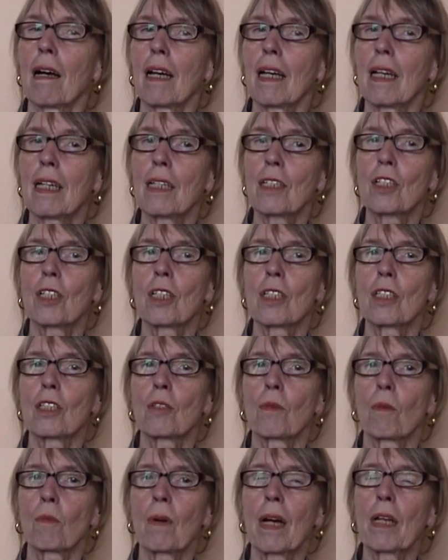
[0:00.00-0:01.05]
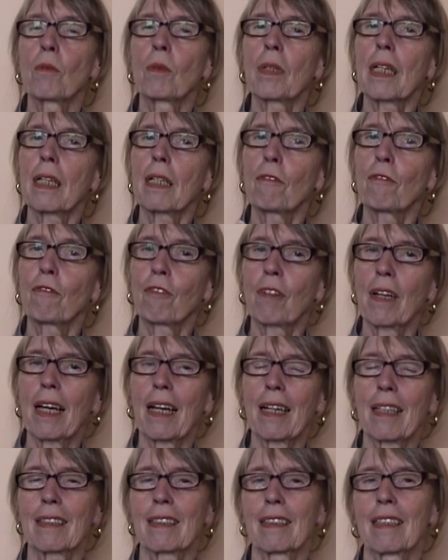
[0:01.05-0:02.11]
it is when we
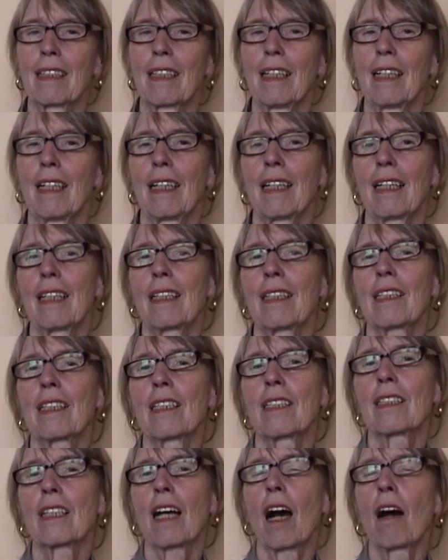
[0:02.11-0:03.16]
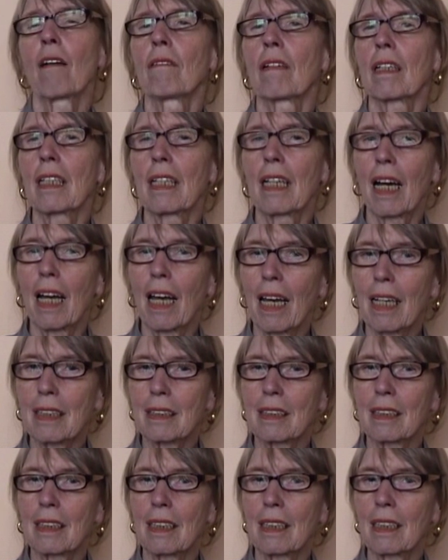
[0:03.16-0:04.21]
reflect, it is our
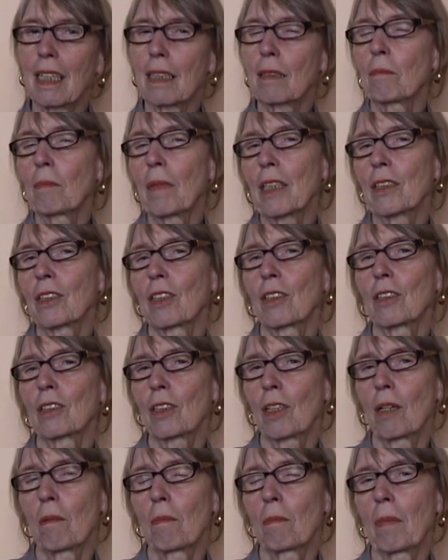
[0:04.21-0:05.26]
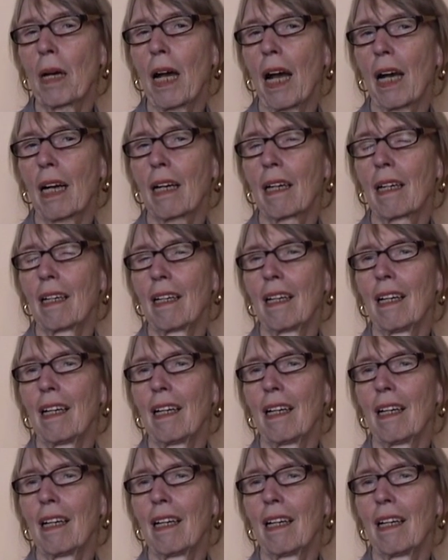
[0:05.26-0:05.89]
regrets that makes us come back.